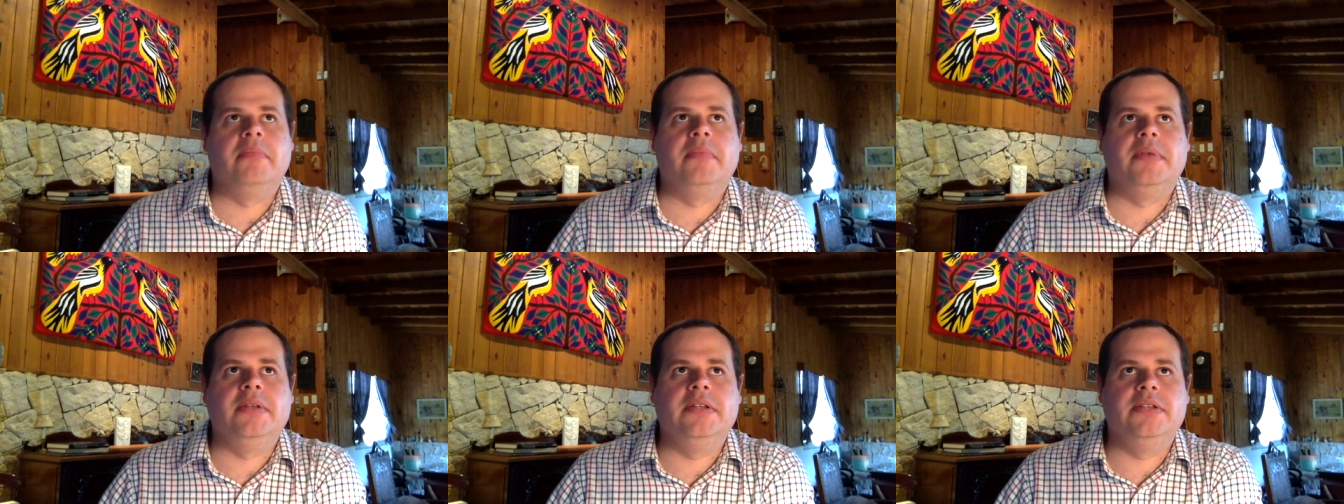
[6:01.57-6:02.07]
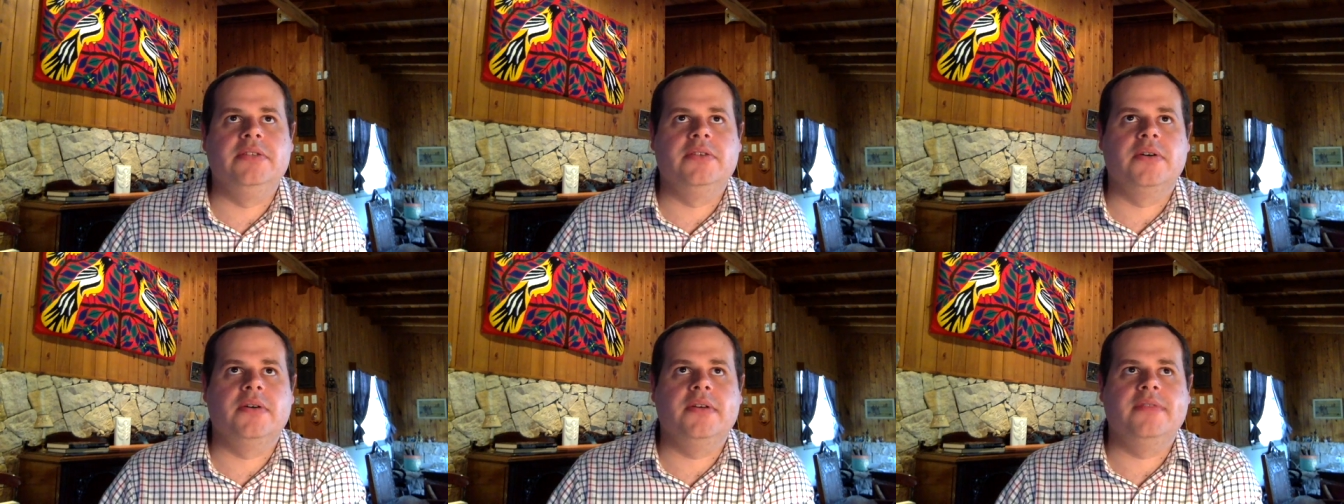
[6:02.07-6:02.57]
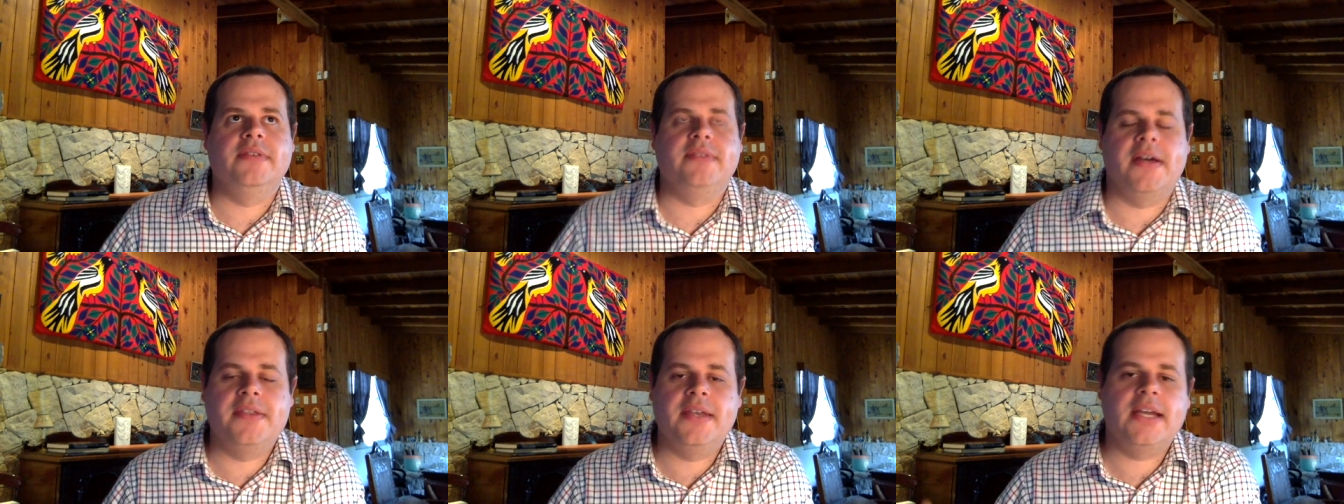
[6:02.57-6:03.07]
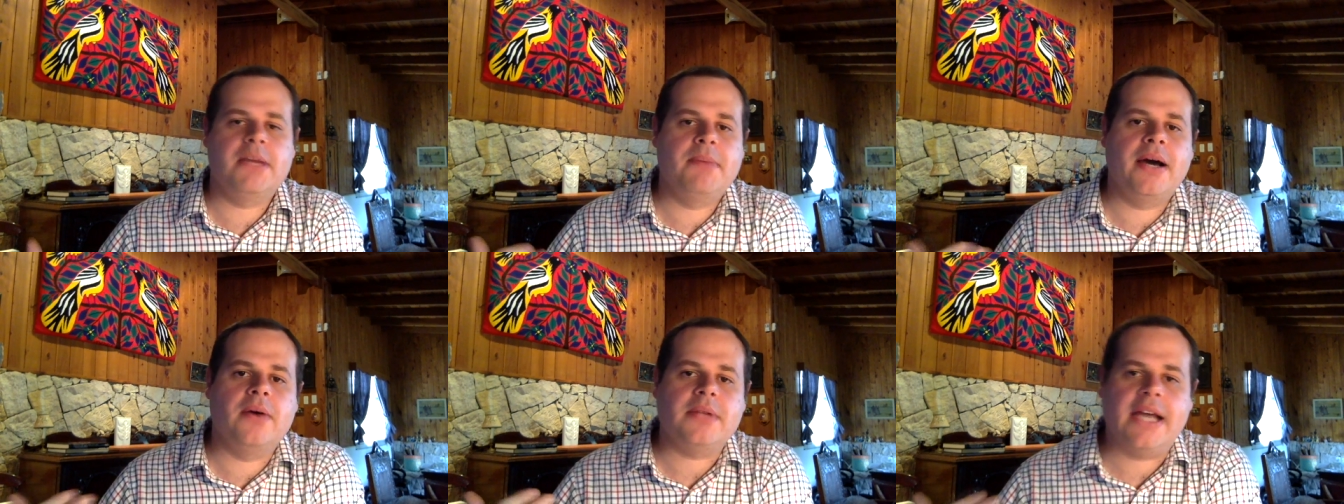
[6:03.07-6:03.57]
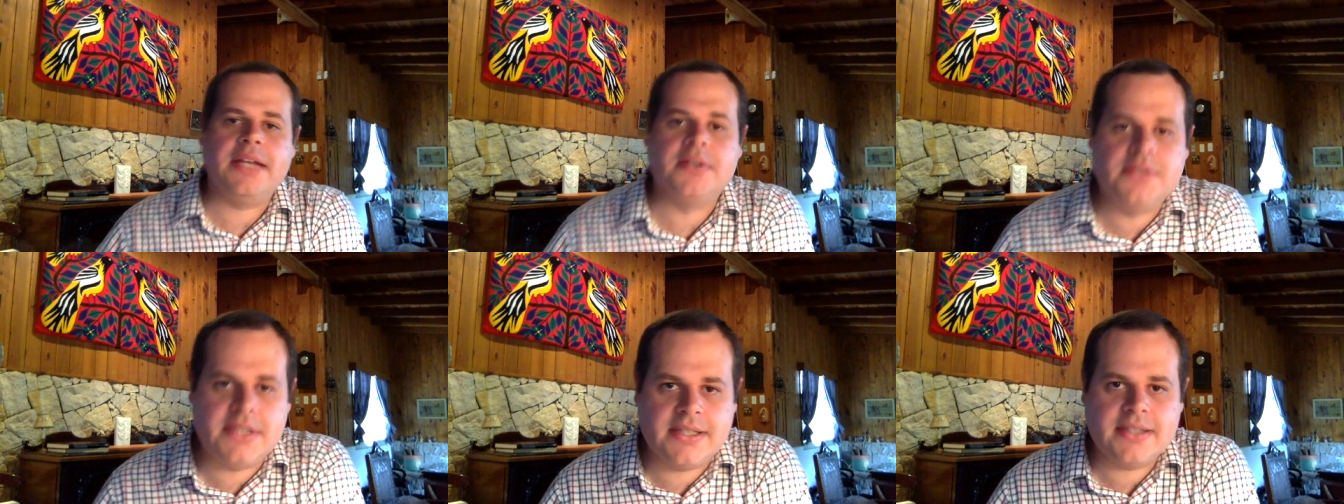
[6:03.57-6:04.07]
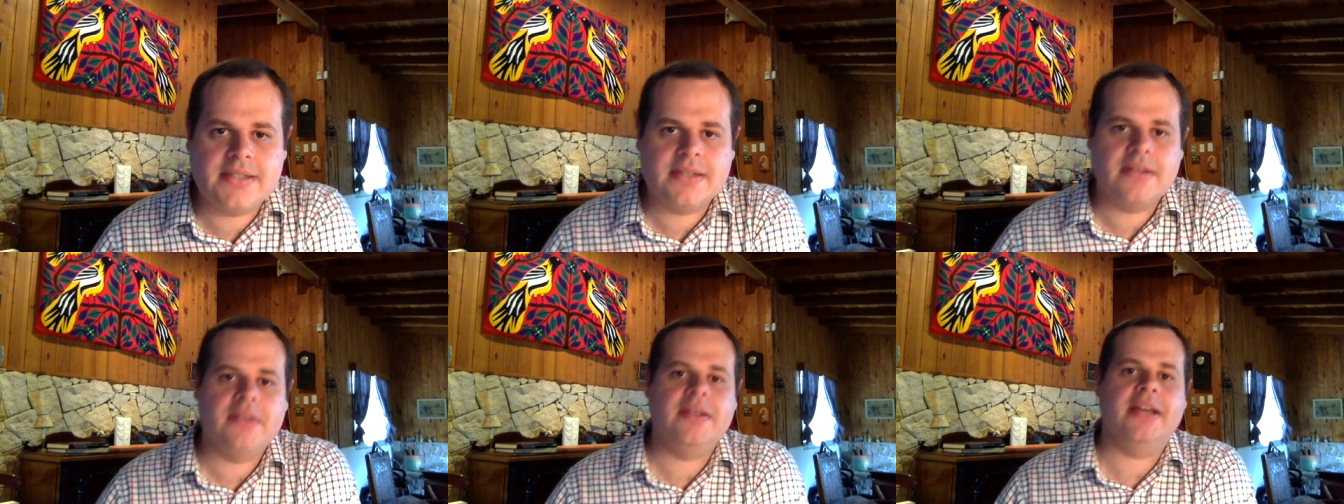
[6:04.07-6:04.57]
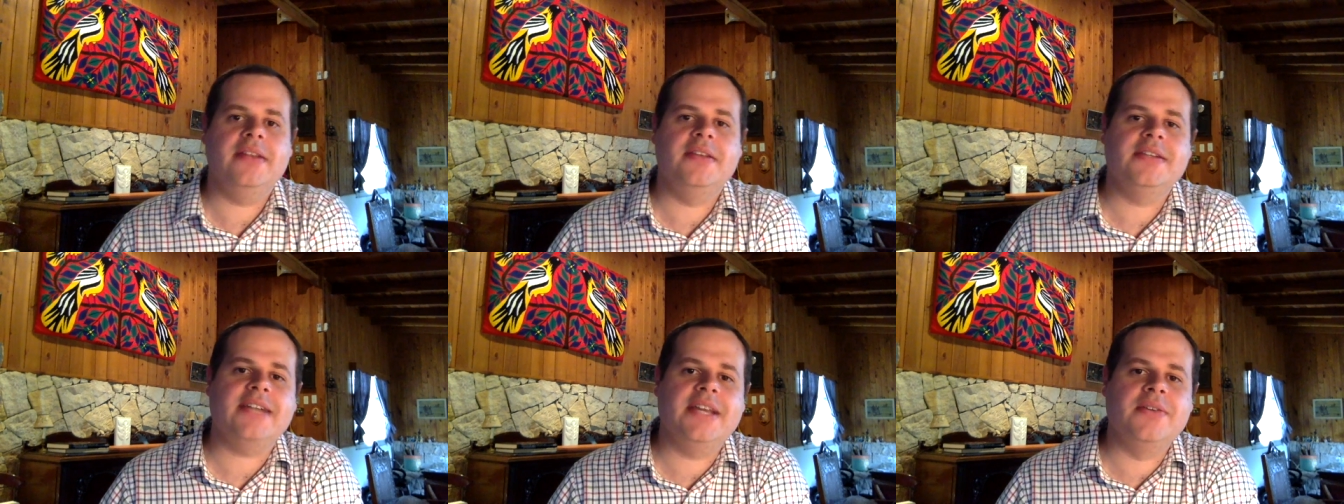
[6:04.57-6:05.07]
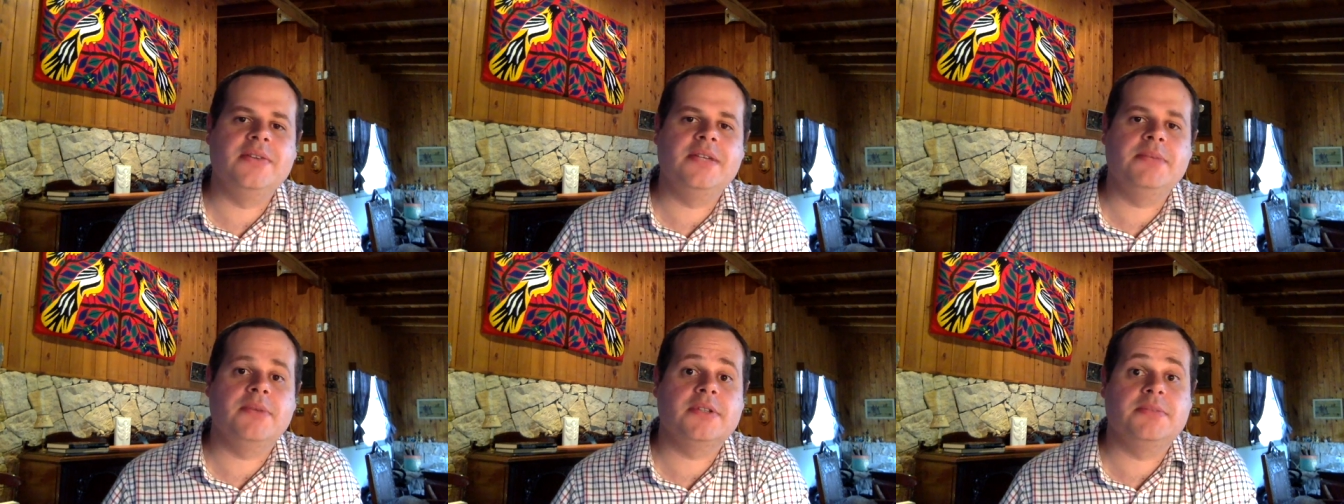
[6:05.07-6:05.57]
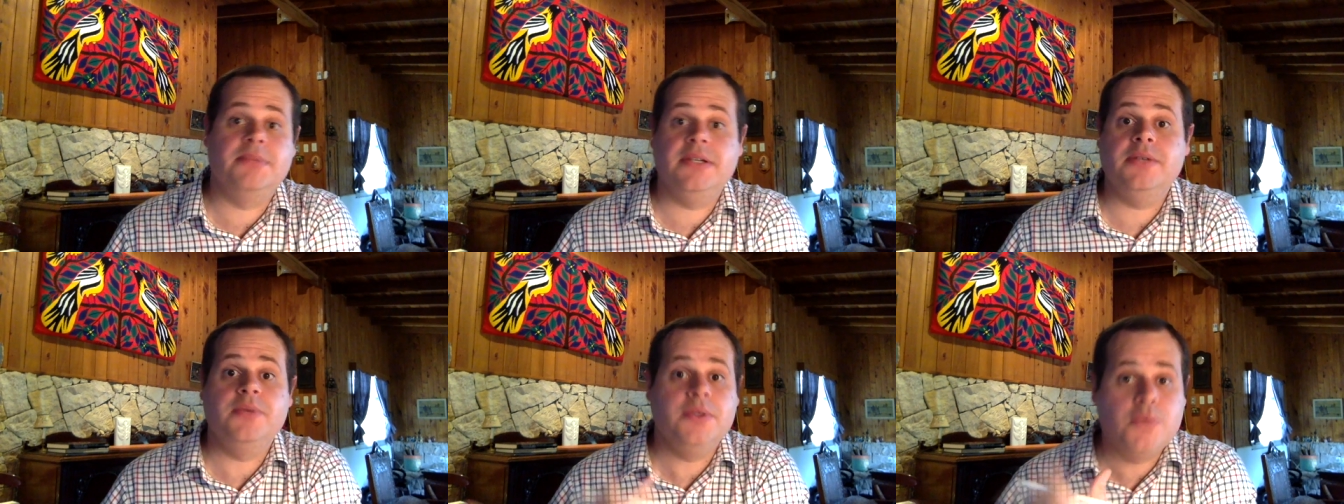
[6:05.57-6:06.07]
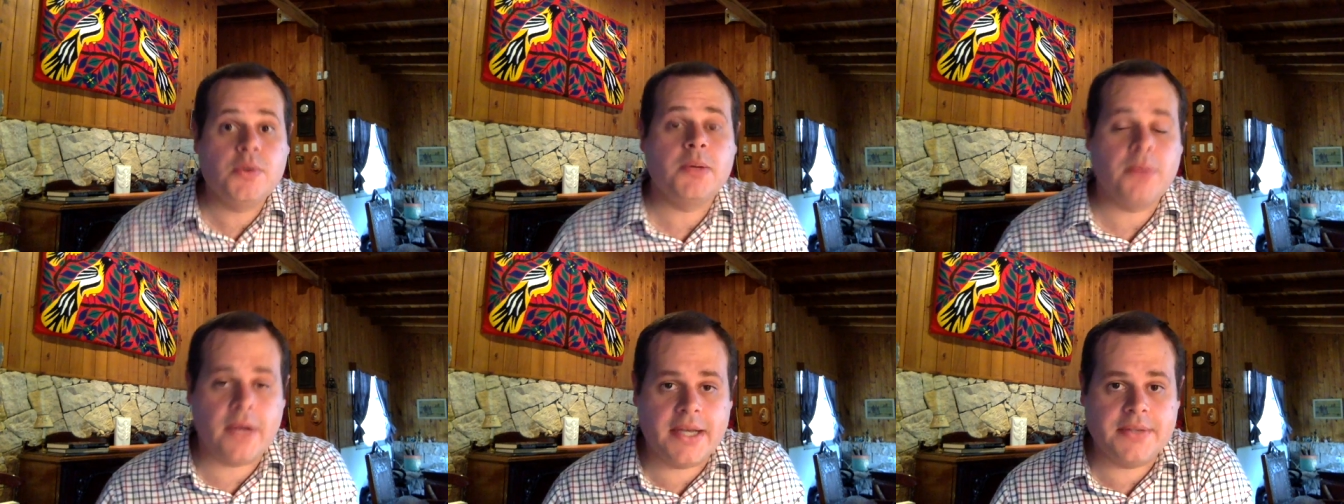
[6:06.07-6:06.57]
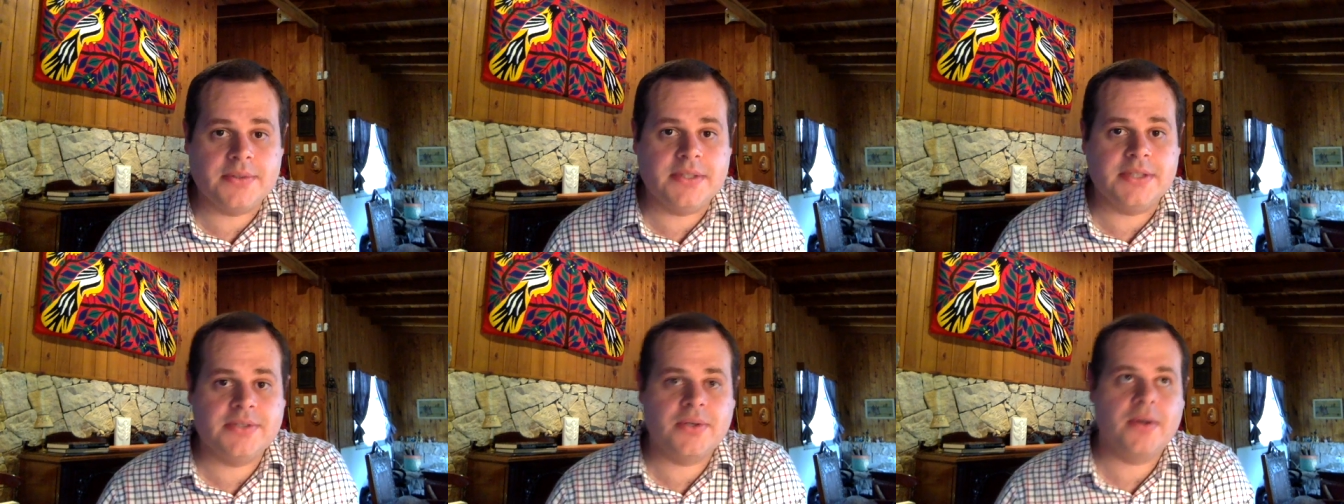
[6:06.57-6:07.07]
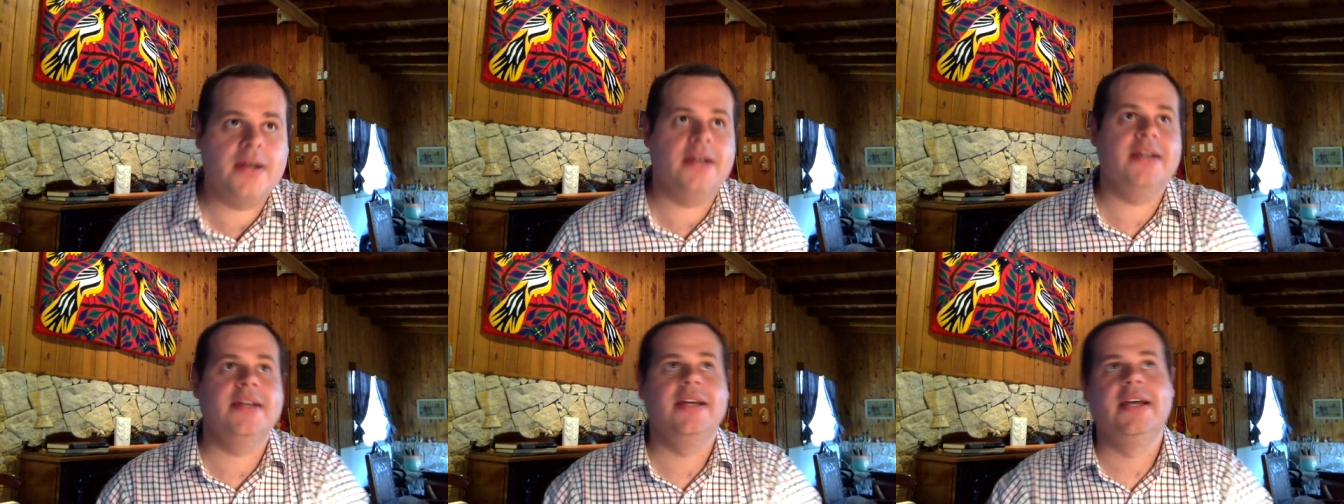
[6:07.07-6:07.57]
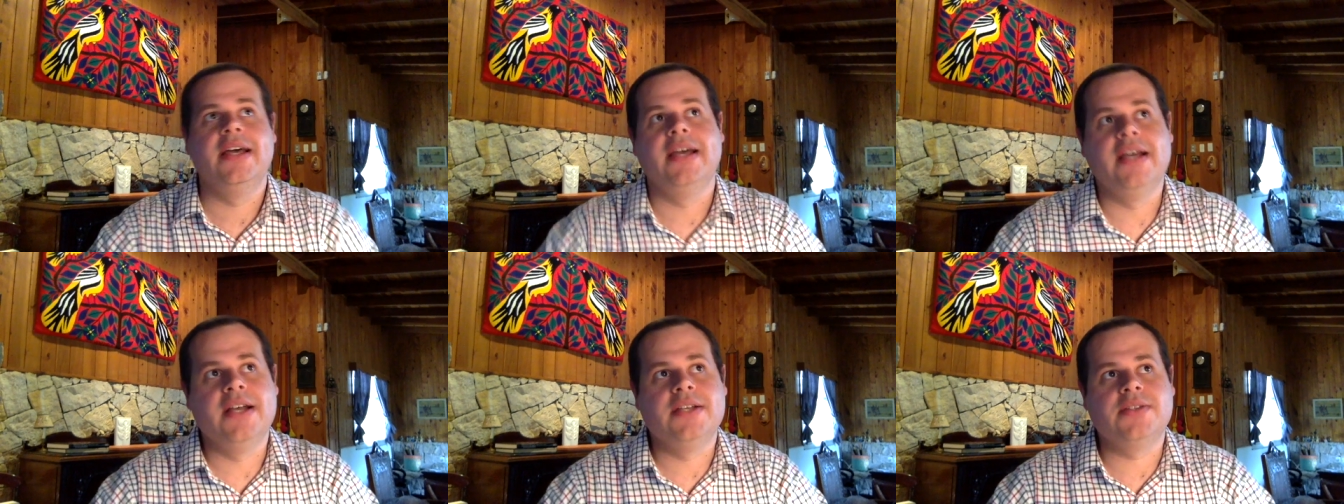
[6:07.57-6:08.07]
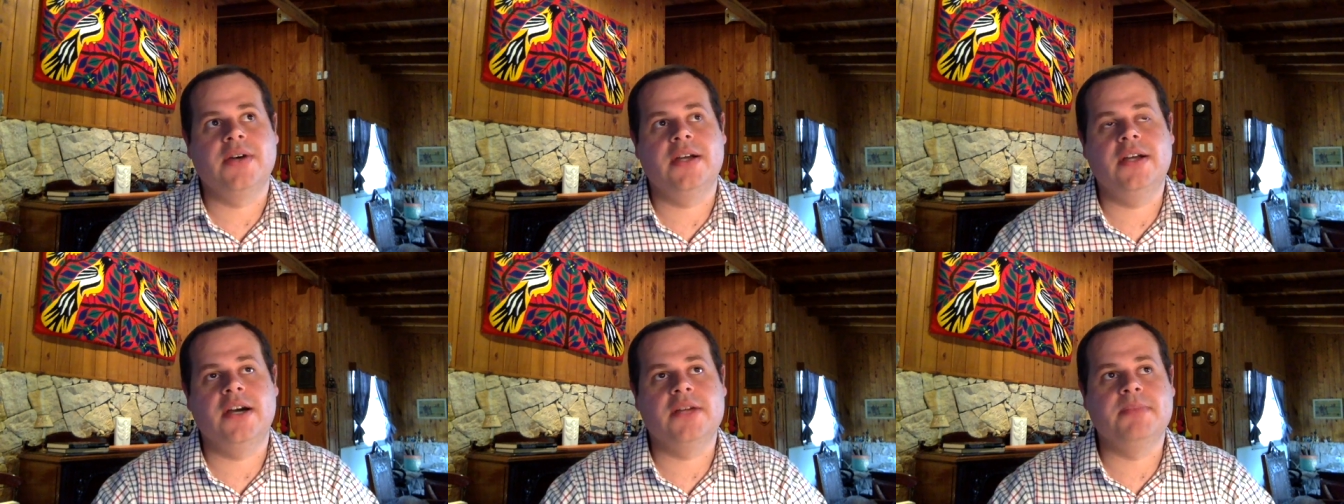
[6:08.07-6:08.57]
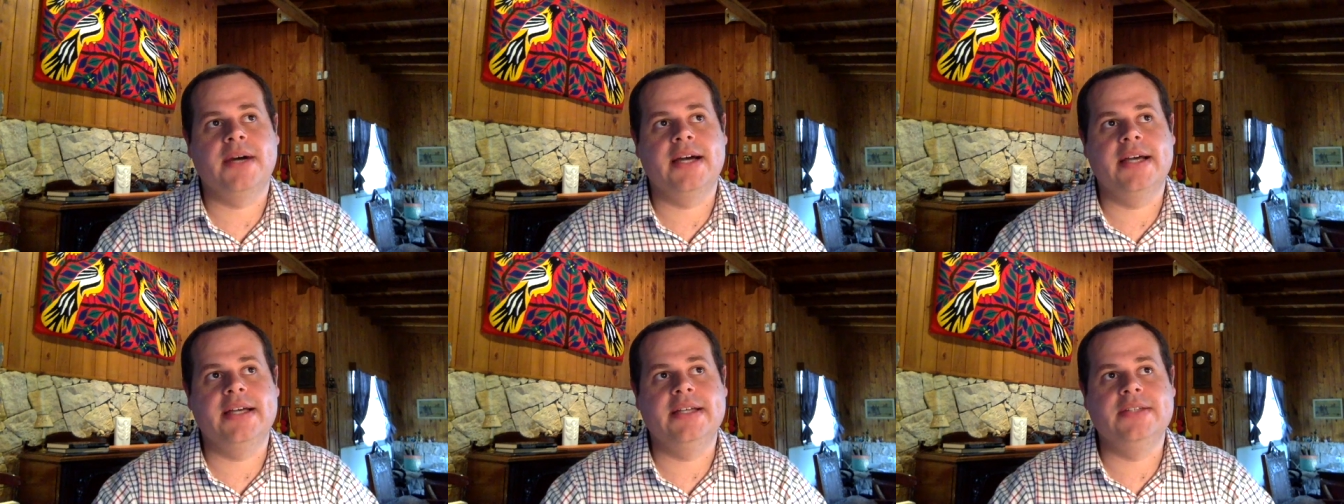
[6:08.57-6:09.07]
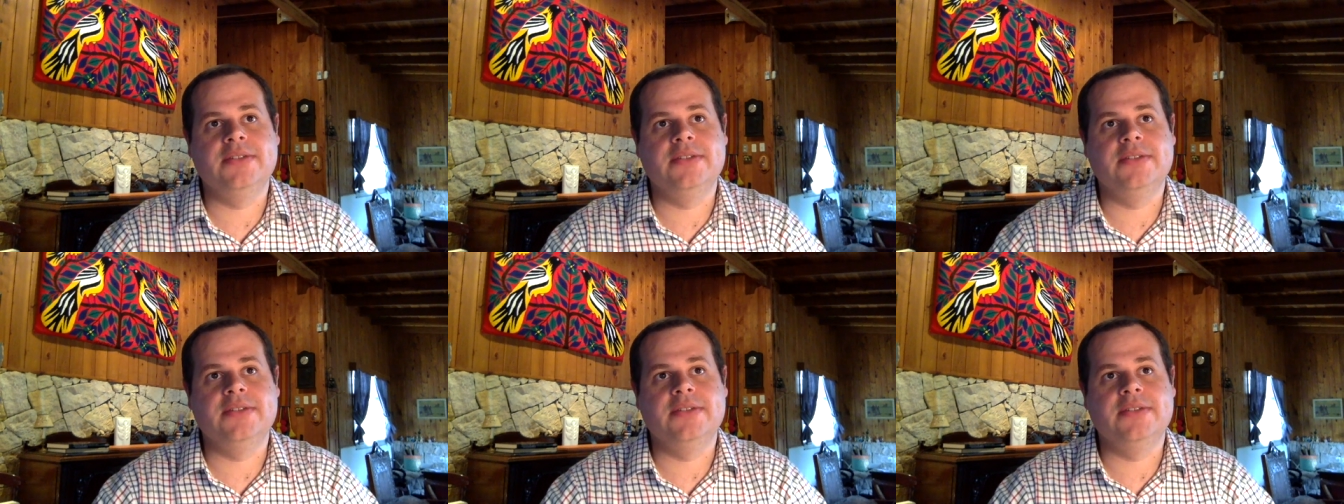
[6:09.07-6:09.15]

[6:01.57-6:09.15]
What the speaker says: if I think about energy, then this energy must be renewable energy. So I got my